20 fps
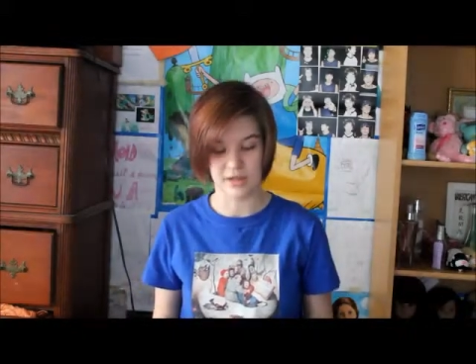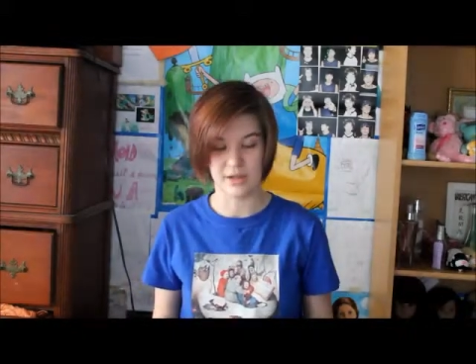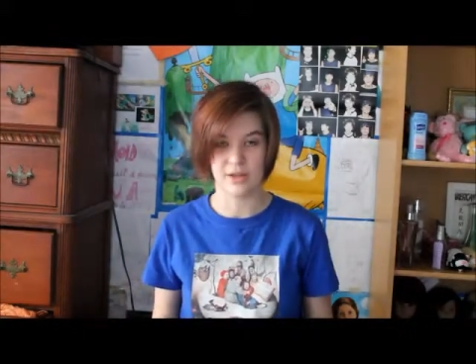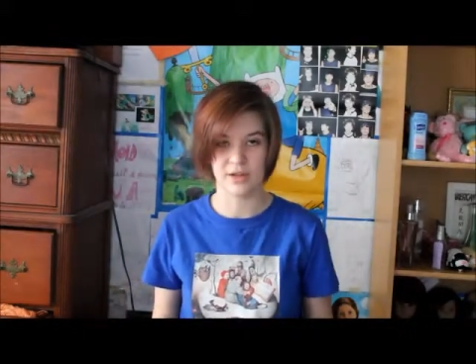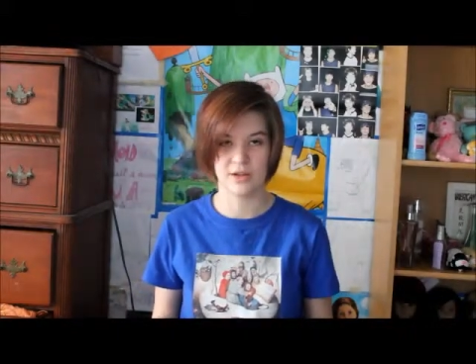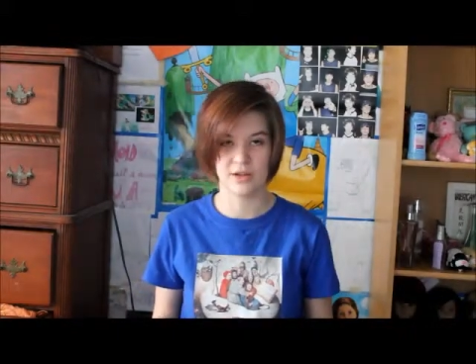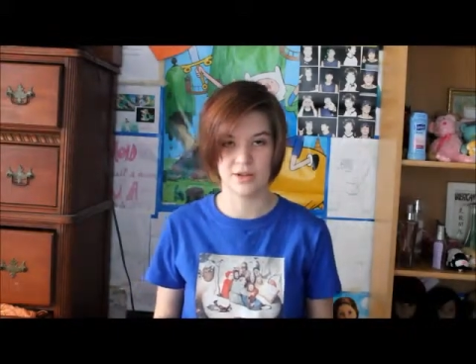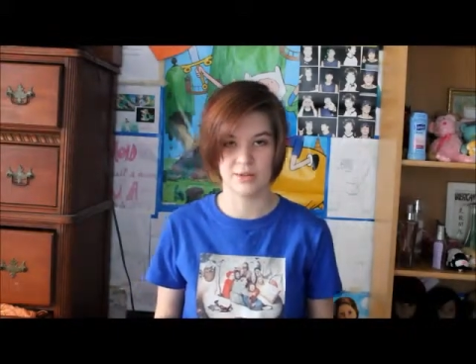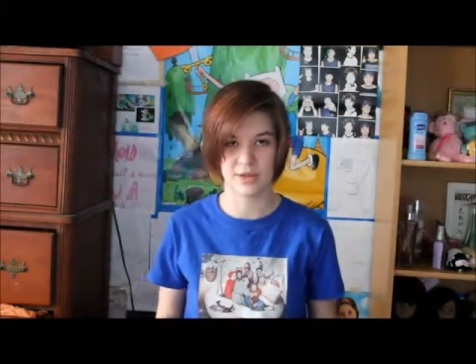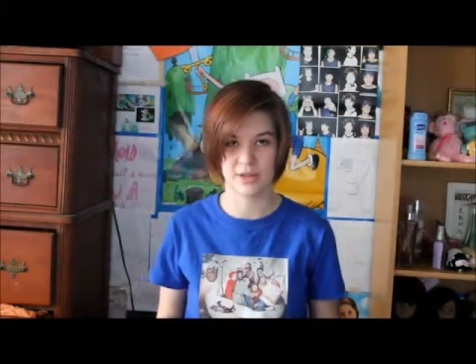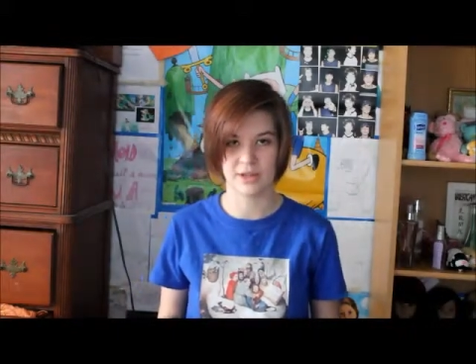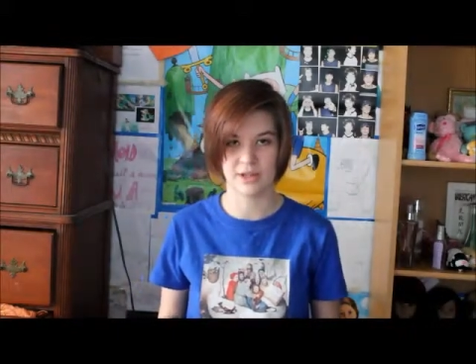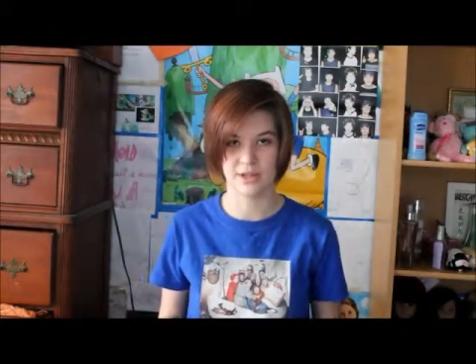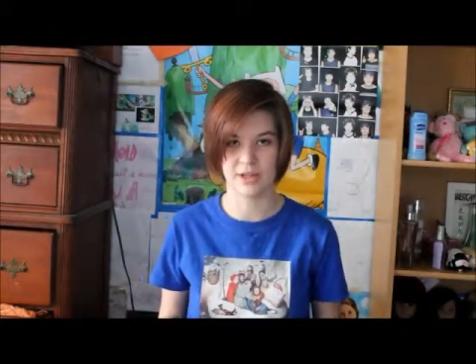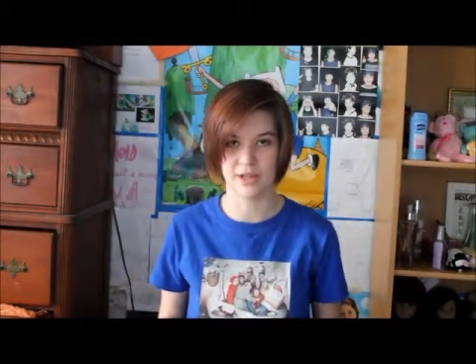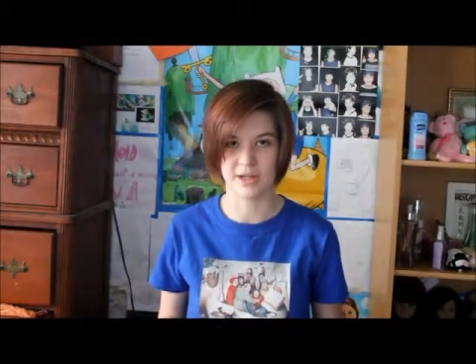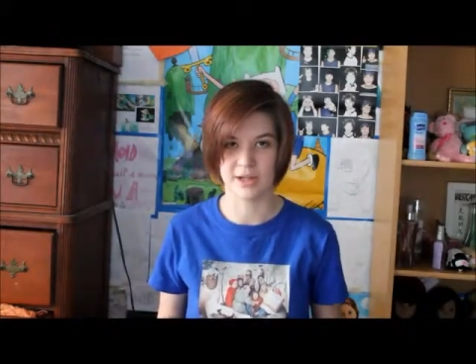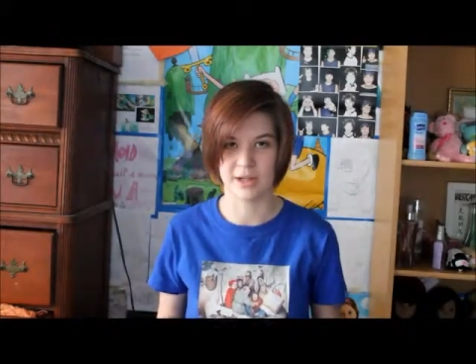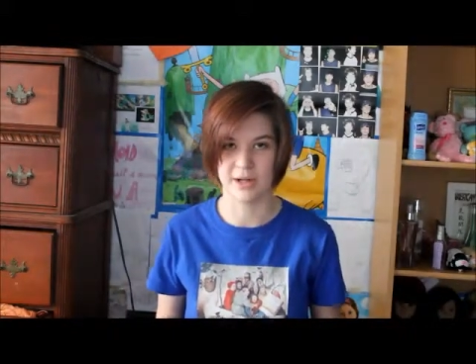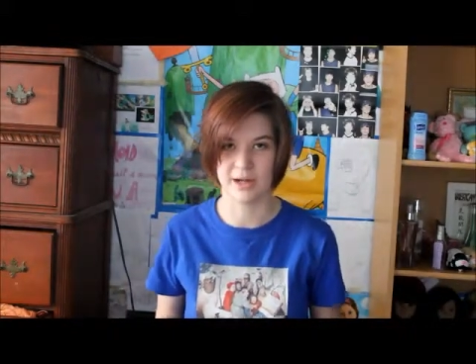Another quick
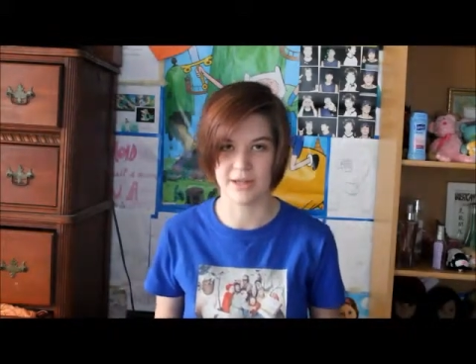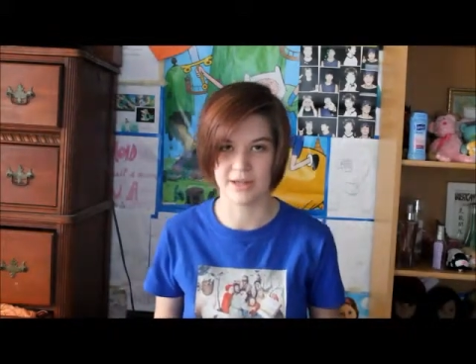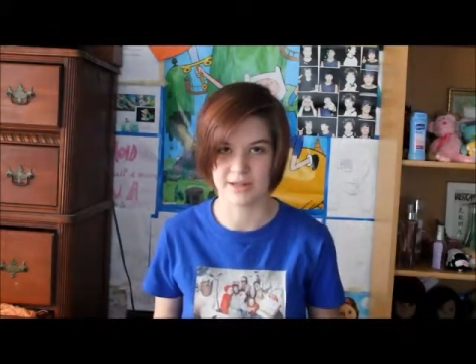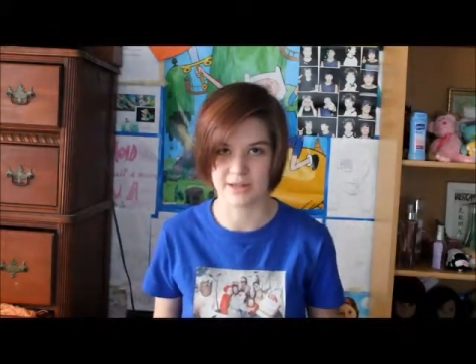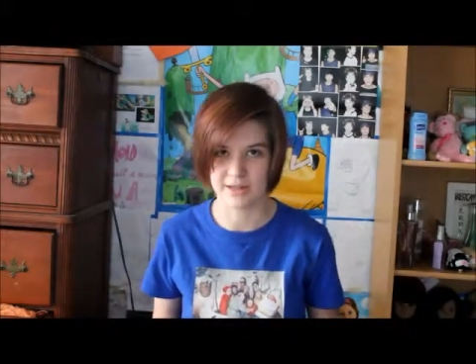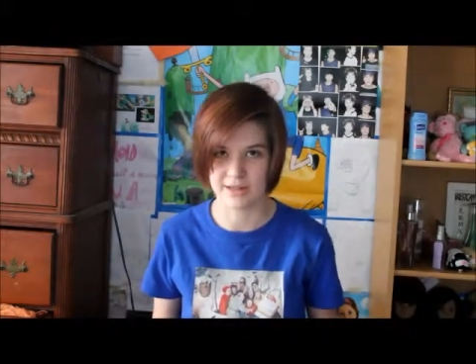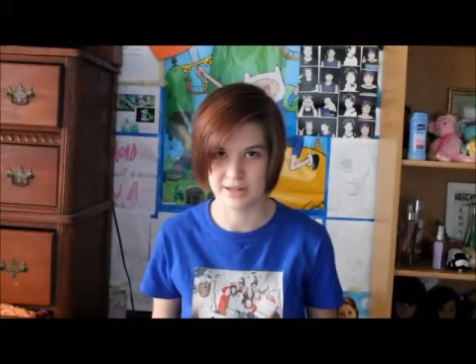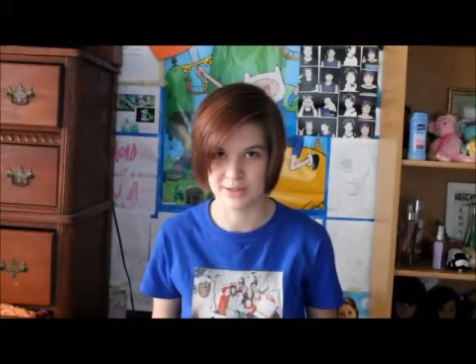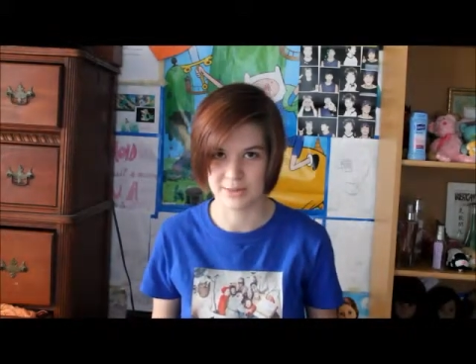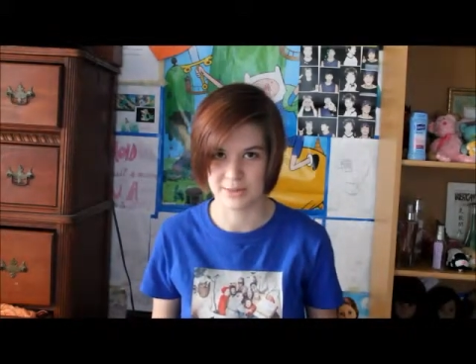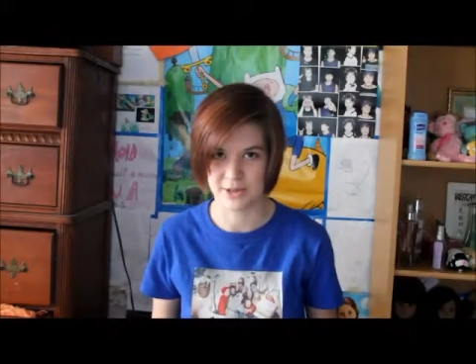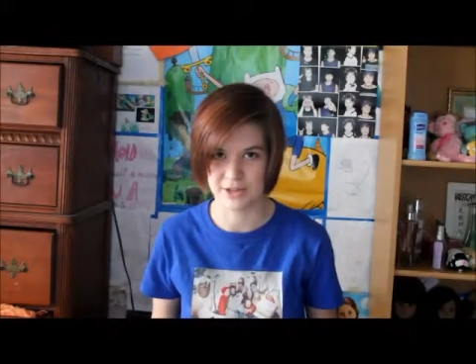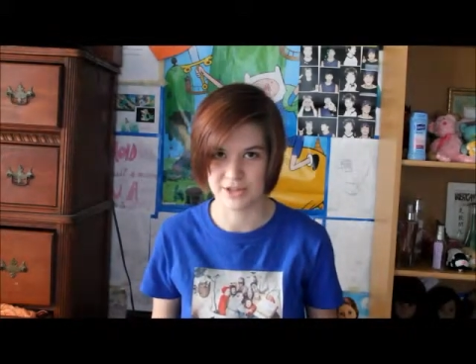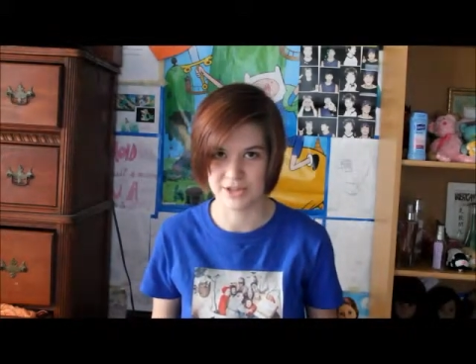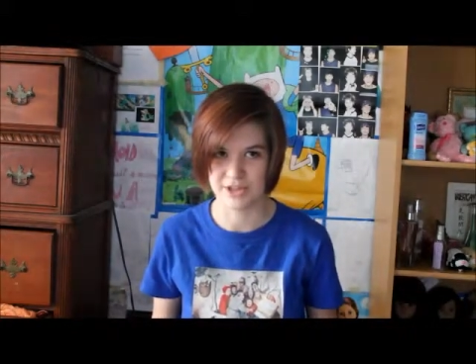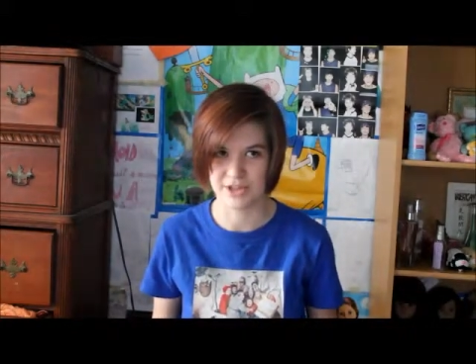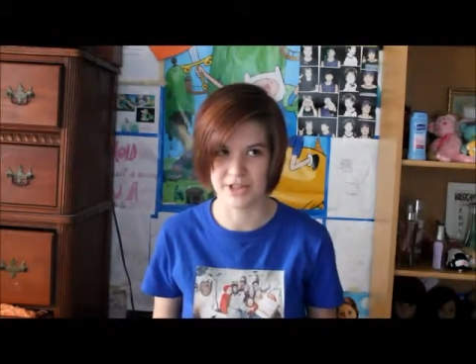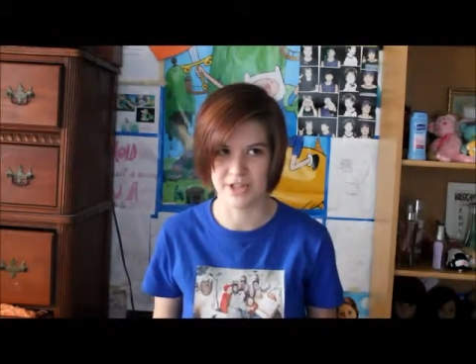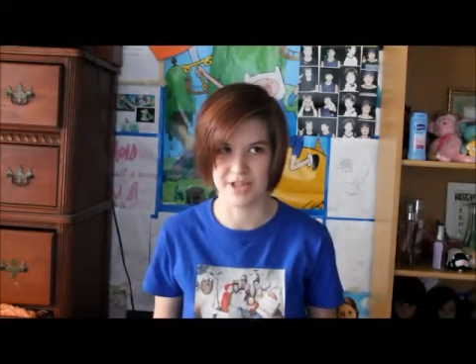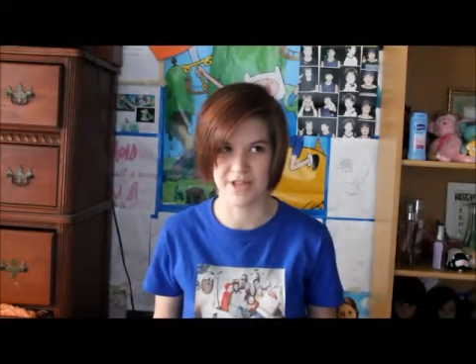thing I'd like to
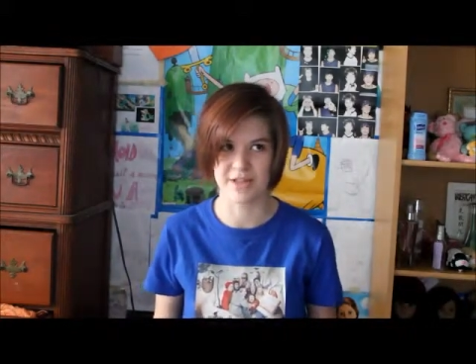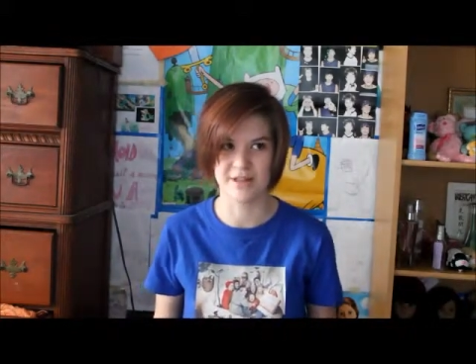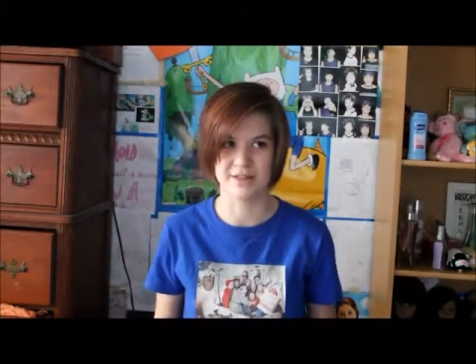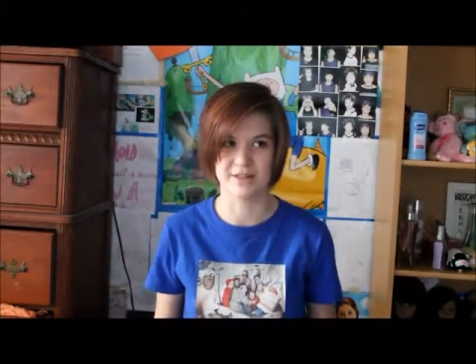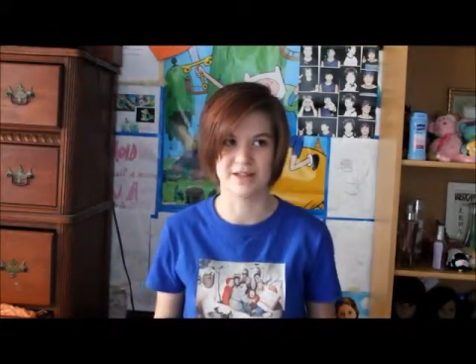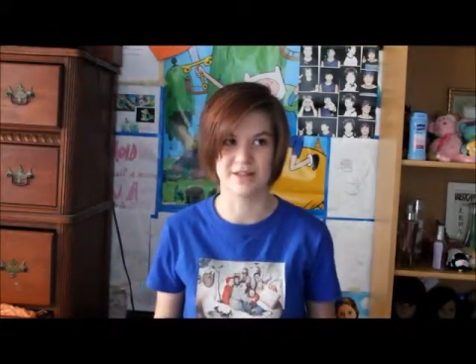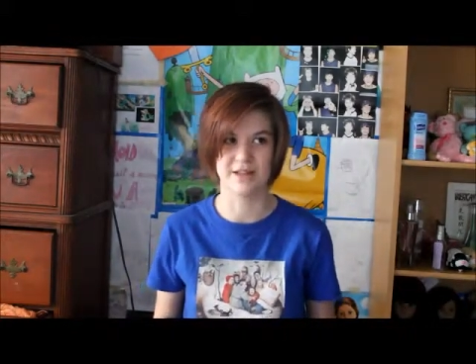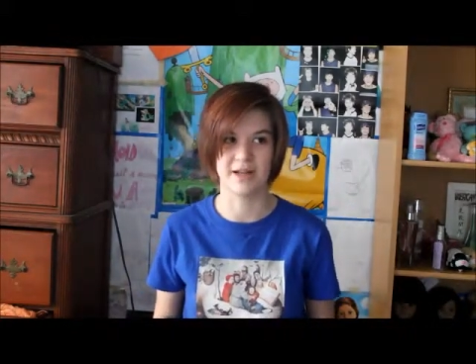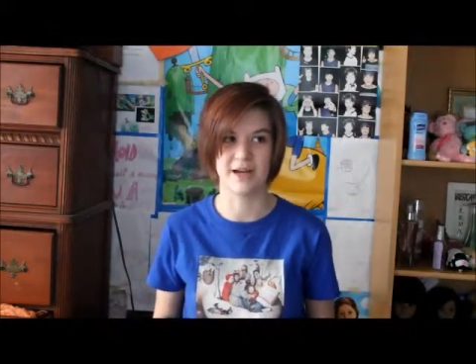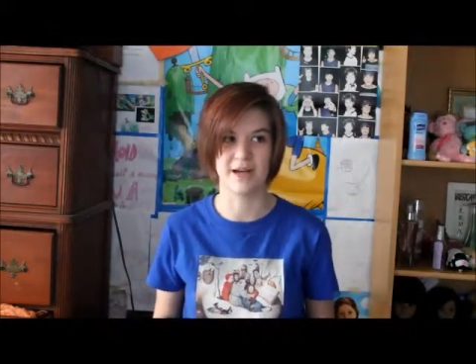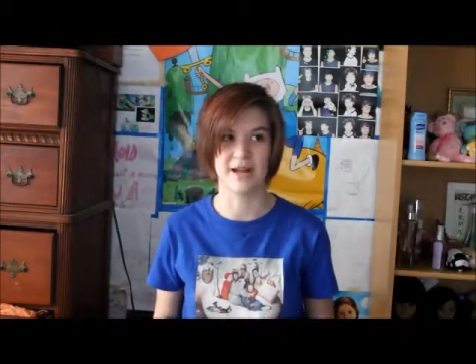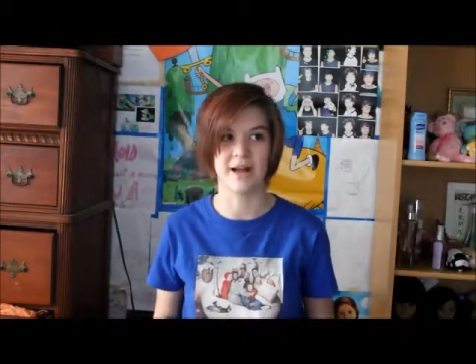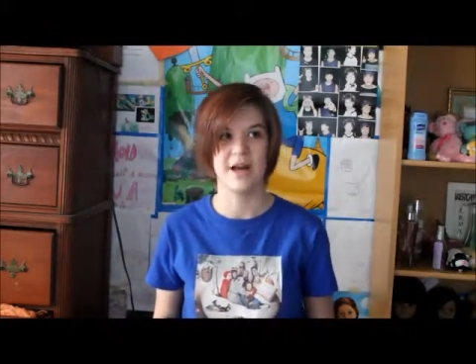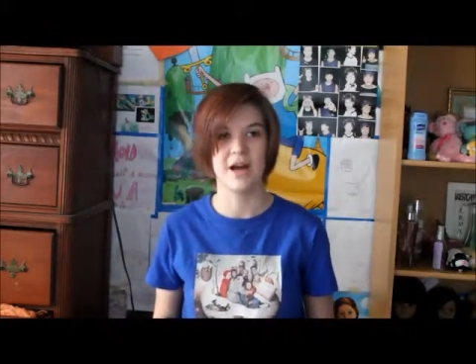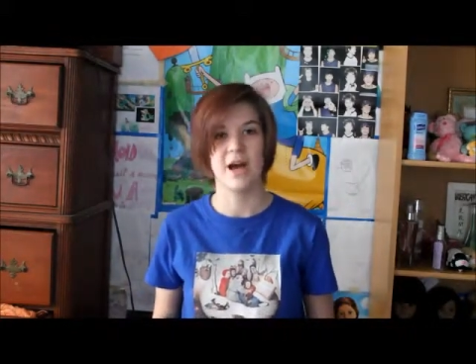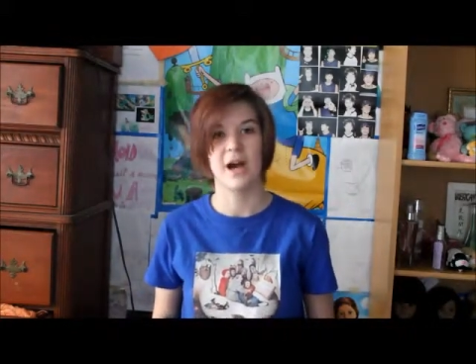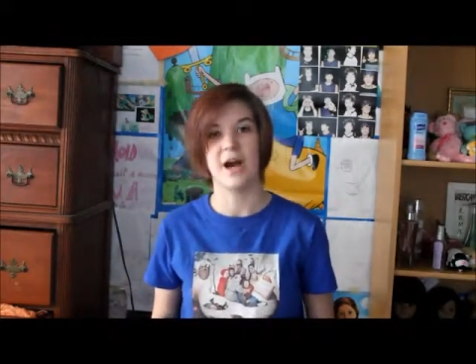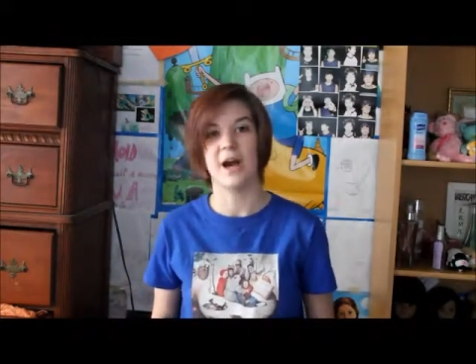mention is that